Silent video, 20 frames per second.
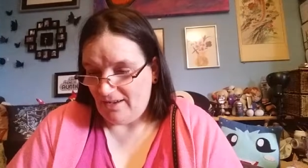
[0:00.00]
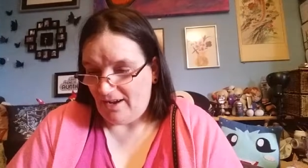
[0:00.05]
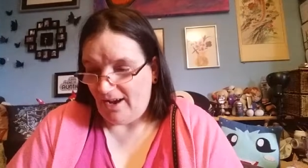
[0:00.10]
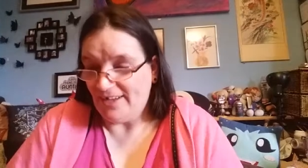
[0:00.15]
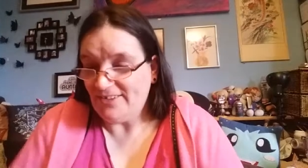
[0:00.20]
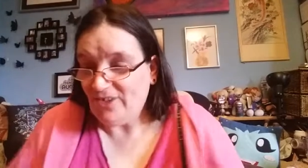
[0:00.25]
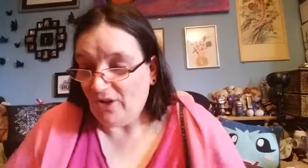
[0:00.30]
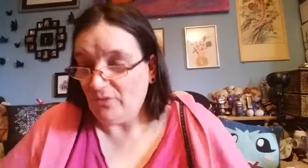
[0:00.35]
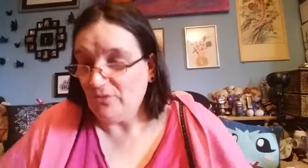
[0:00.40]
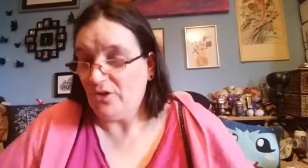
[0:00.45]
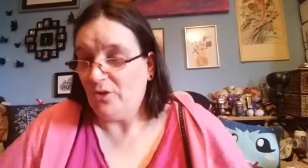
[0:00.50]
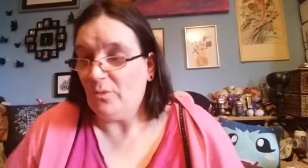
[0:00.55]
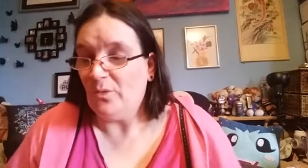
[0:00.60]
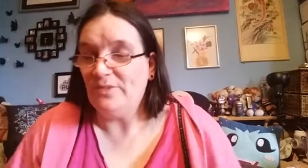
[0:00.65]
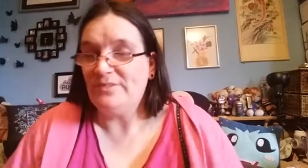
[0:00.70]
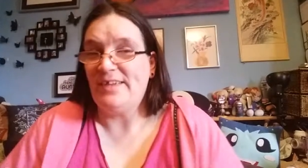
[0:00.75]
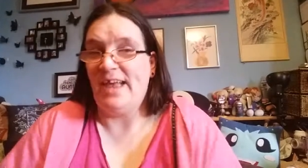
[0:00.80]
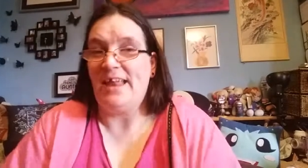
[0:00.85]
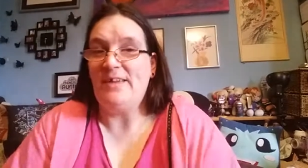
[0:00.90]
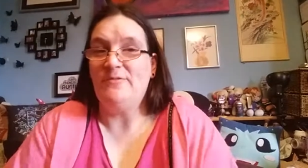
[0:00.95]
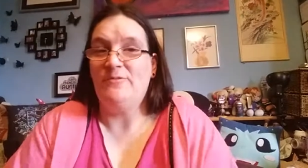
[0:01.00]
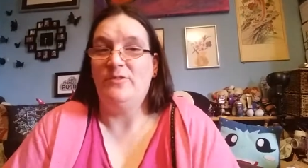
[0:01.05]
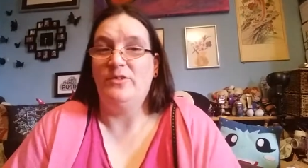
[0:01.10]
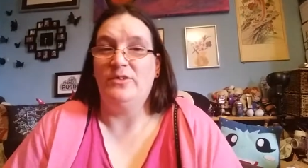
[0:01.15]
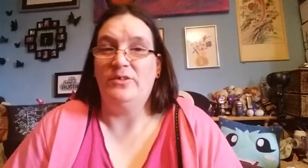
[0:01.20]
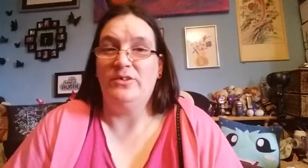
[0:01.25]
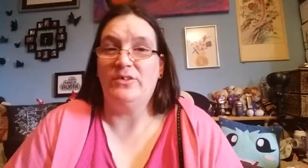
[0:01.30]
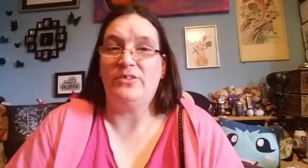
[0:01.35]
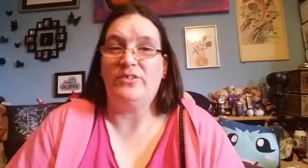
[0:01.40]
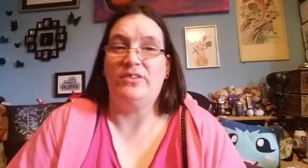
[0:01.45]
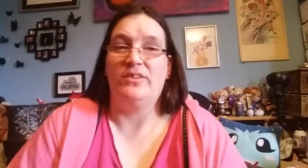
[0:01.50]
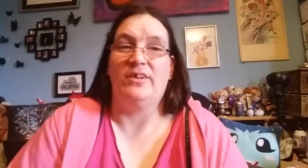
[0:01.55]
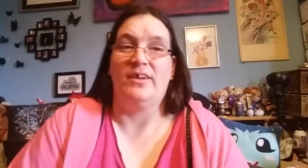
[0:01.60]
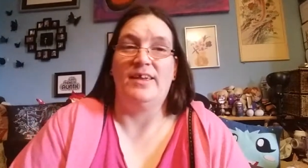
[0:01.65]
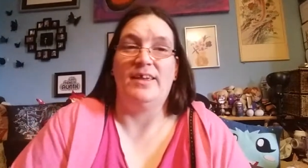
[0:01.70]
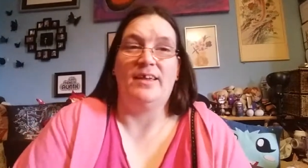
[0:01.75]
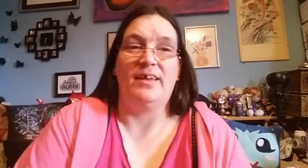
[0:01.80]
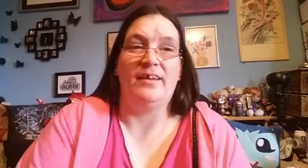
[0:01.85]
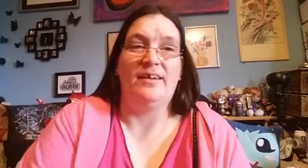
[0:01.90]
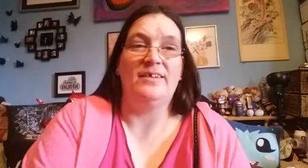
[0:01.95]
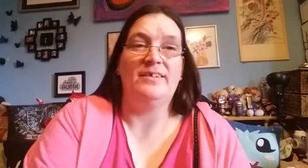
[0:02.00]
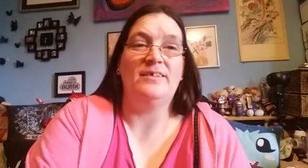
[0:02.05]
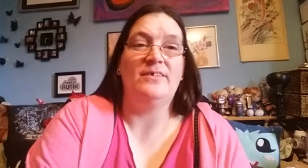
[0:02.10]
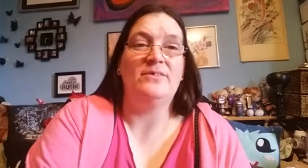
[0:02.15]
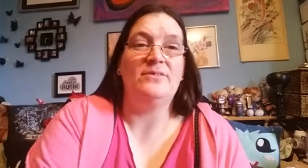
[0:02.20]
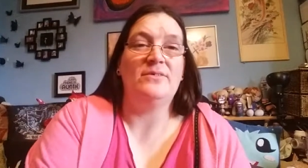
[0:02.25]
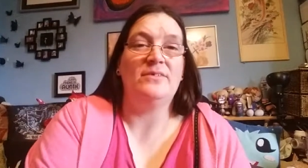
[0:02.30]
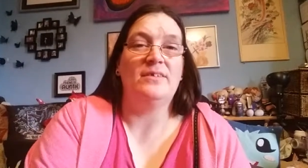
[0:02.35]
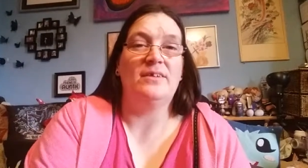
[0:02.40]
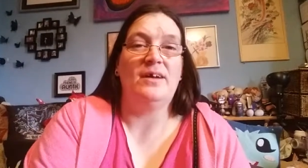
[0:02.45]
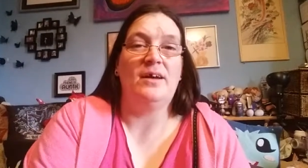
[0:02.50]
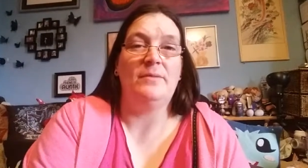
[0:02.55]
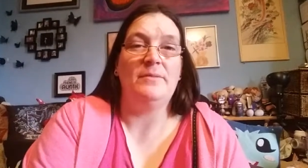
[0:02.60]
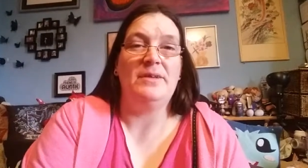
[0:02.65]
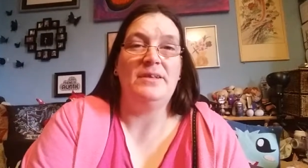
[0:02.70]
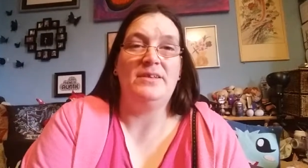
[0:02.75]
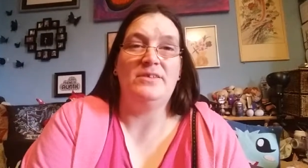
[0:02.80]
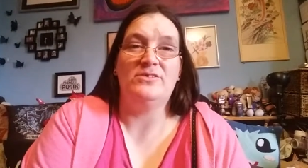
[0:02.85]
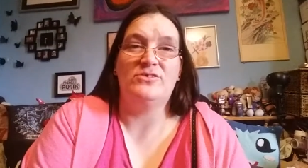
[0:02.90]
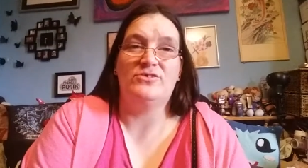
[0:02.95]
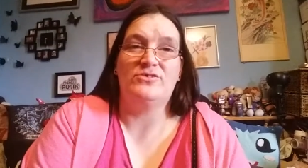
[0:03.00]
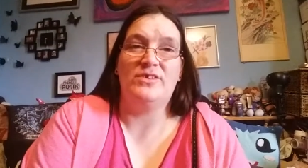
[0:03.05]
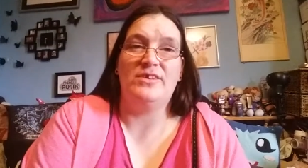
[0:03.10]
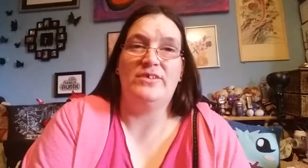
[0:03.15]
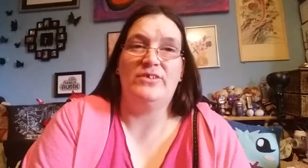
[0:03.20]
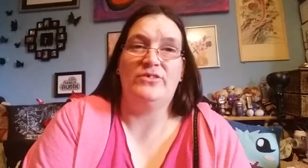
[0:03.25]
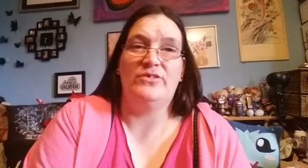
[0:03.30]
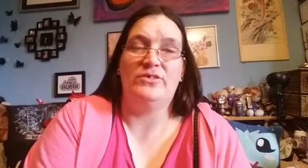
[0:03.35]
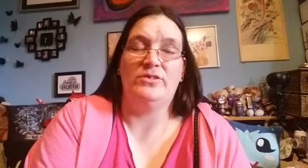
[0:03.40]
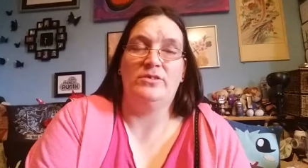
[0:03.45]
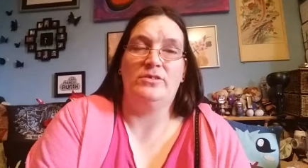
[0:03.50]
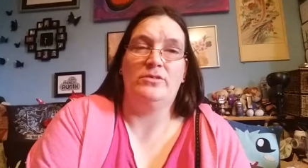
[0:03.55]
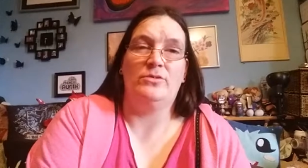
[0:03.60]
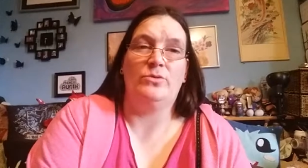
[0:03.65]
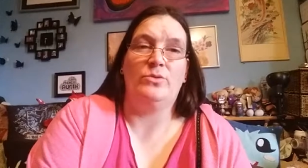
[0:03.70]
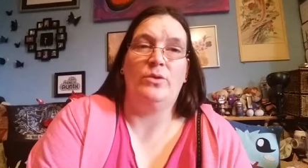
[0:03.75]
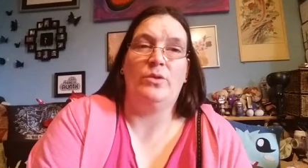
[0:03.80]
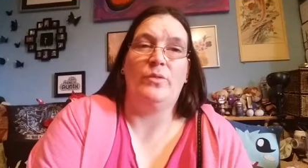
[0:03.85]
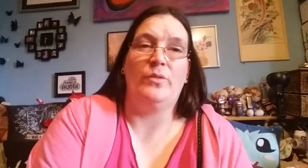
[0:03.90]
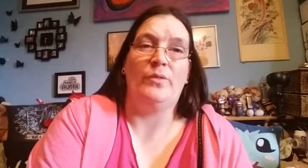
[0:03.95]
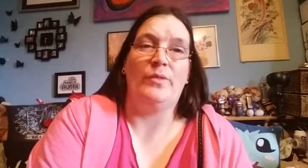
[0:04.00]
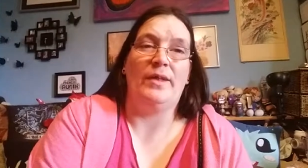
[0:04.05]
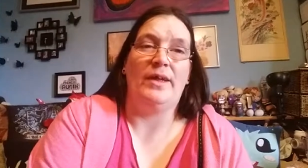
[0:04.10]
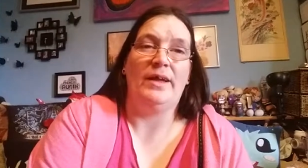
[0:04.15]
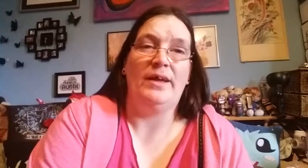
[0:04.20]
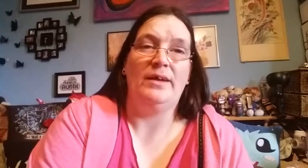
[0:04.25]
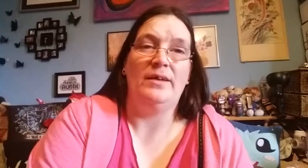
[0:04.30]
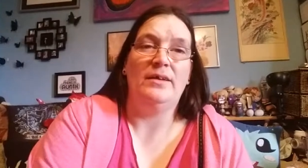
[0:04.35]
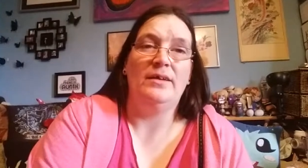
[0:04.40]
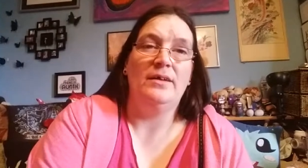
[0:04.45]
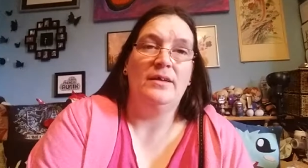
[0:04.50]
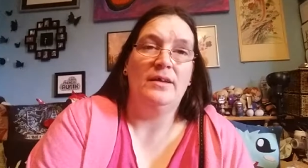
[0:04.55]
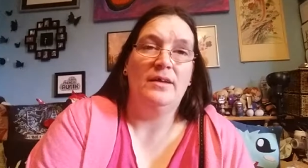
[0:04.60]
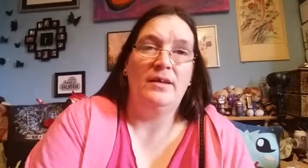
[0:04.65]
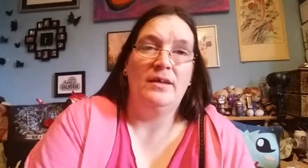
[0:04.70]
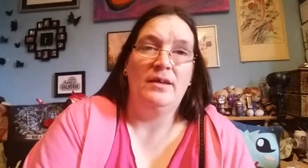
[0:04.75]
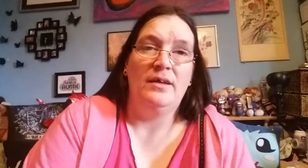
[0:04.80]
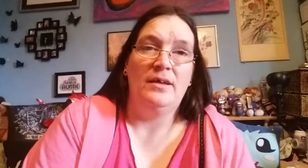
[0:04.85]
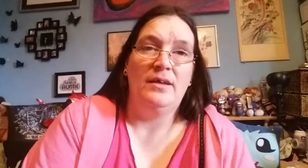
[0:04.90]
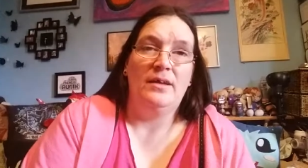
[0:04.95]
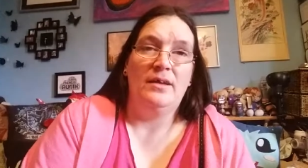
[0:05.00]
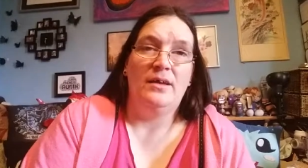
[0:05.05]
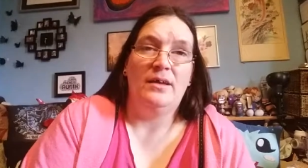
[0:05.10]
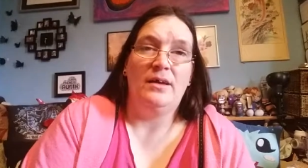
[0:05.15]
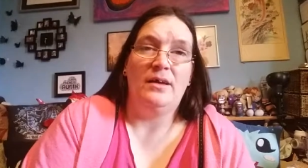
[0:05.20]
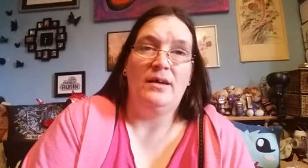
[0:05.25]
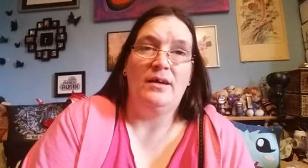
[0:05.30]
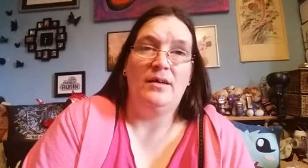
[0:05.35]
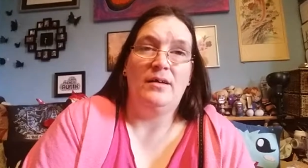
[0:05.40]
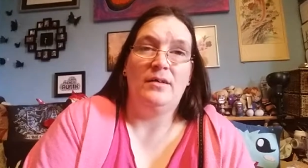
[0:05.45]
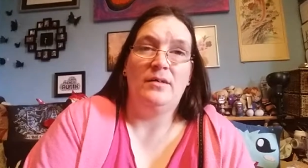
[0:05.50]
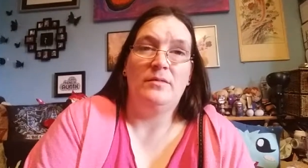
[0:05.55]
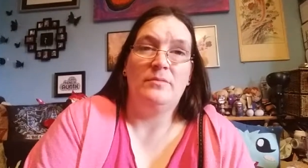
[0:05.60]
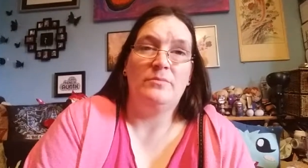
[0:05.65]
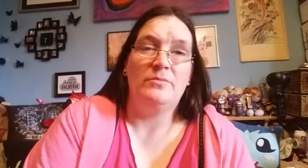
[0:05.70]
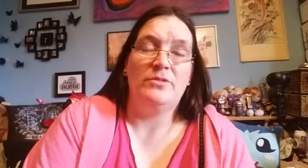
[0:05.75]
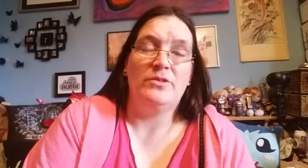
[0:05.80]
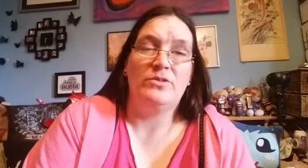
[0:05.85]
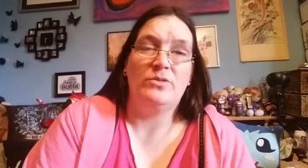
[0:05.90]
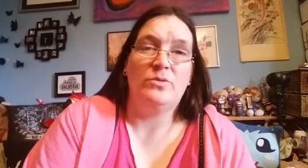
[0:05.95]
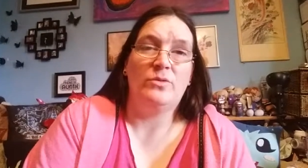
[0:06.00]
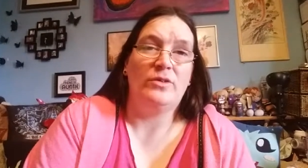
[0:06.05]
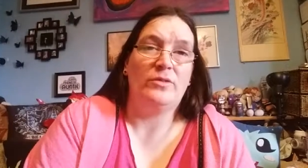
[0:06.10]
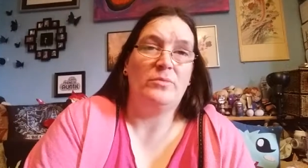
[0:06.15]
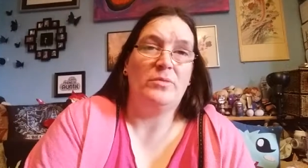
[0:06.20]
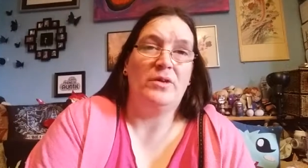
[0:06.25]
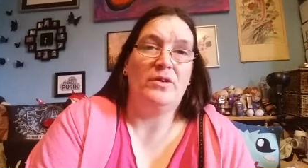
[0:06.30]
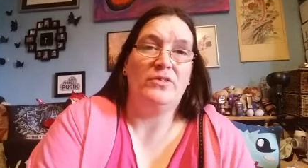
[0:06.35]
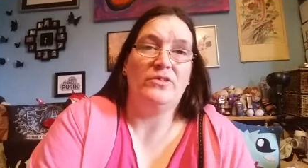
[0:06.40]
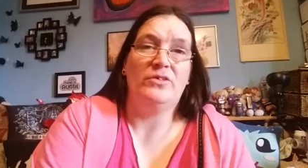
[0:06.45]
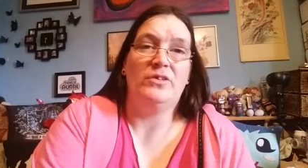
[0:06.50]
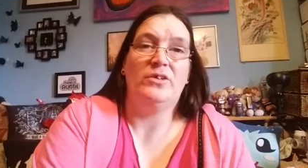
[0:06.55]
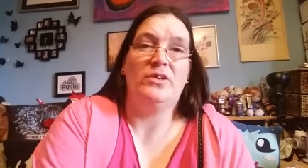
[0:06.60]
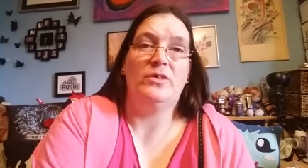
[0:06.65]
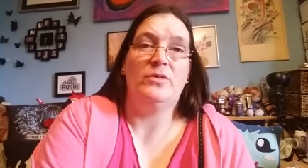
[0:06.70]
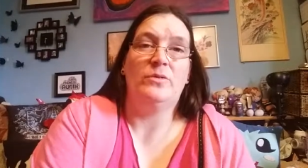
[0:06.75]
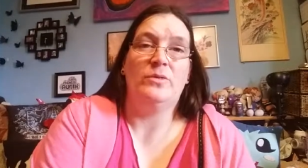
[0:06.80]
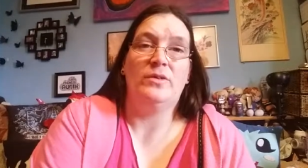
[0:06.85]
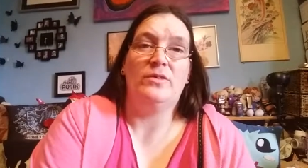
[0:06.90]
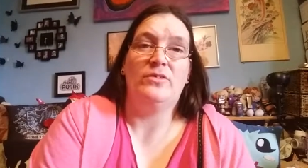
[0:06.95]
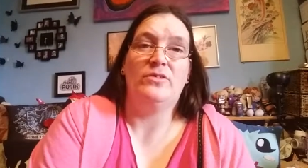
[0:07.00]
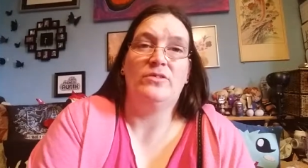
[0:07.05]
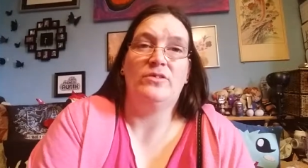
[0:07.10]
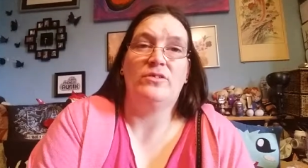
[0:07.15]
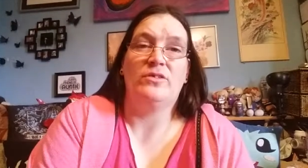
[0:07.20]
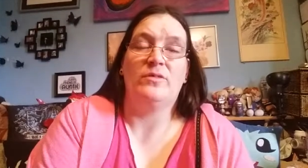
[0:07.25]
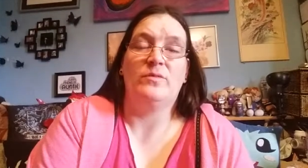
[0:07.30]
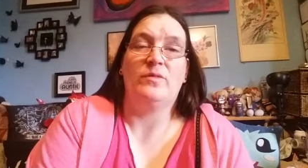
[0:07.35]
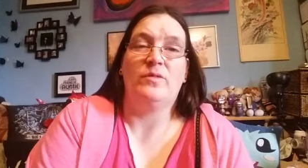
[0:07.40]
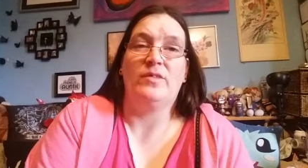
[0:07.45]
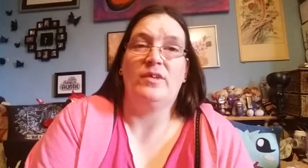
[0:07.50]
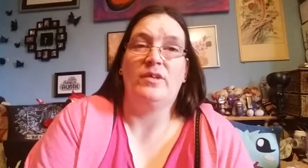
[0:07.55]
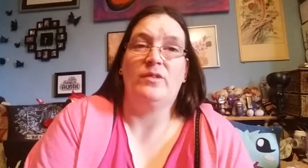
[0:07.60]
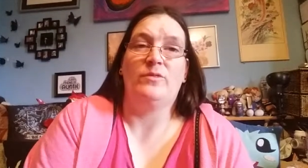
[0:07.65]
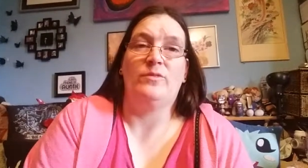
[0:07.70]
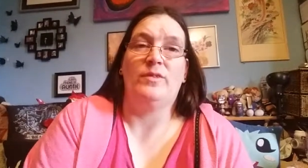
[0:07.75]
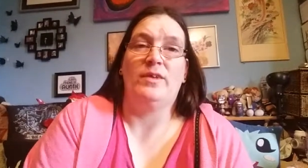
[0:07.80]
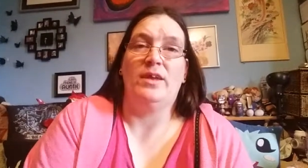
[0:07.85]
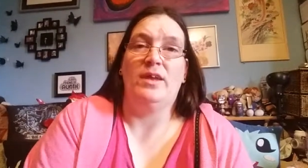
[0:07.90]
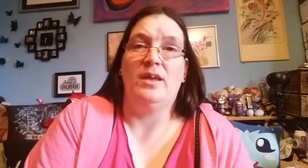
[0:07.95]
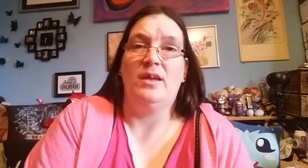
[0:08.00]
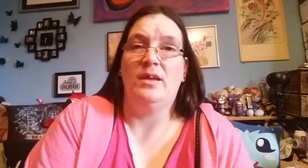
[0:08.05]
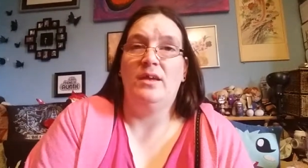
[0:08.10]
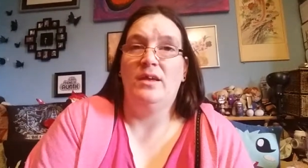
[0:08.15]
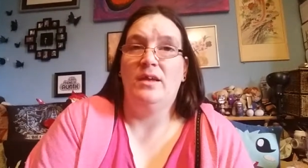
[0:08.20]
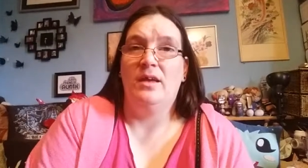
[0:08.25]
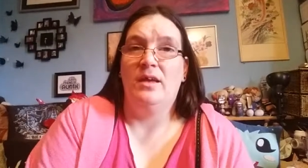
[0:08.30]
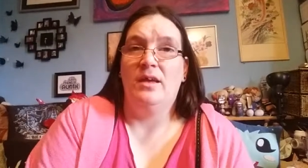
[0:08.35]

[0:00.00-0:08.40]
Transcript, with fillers: I don't know what 10 foot looks like. I don't. I mean, trees are taller than that. Um, the tallest person I know is just over six feet.